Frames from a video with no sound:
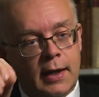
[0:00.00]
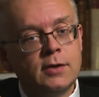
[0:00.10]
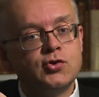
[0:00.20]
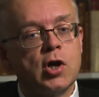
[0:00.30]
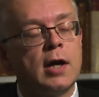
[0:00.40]

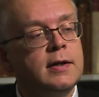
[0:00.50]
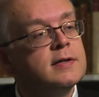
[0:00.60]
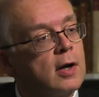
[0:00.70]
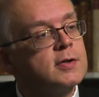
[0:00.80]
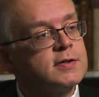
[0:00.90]
in
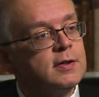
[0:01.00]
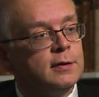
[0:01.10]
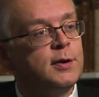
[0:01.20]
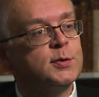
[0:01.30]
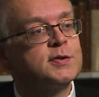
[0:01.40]
Chinese are
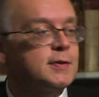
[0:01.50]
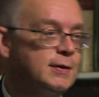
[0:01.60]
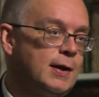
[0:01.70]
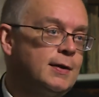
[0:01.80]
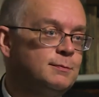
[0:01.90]
still used
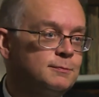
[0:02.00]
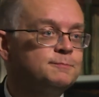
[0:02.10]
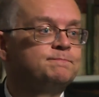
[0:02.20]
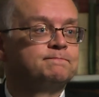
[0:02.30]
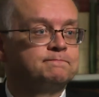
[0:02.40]
today. Mm
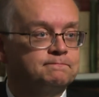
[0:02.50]
-hmm.